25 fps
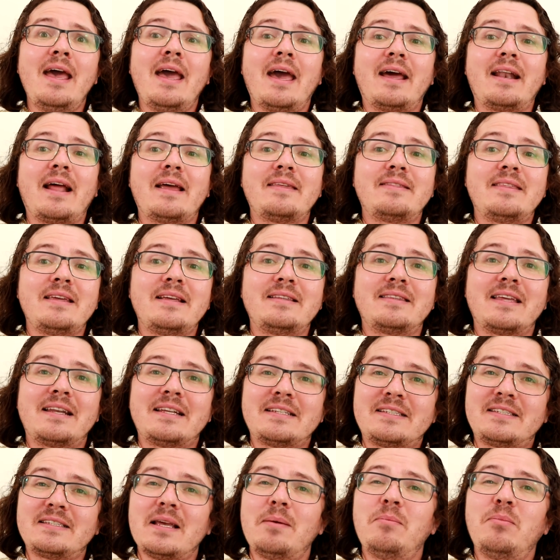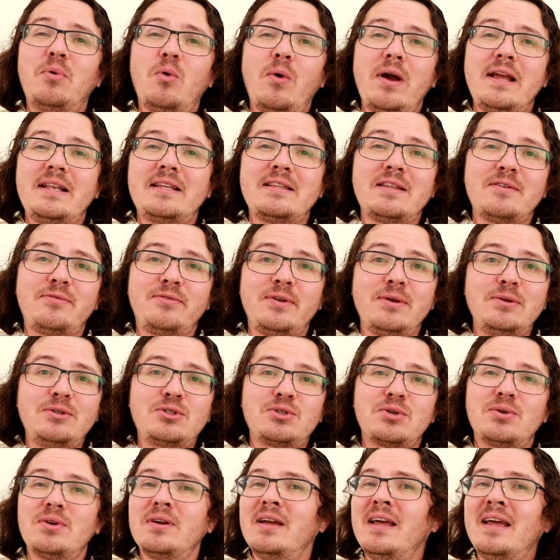and I think that at some point in the
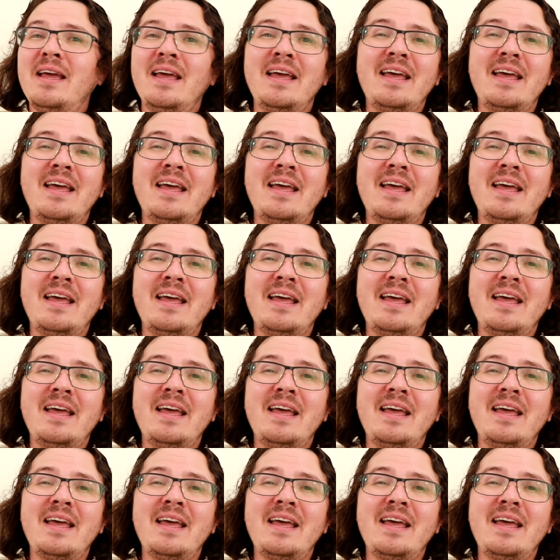future,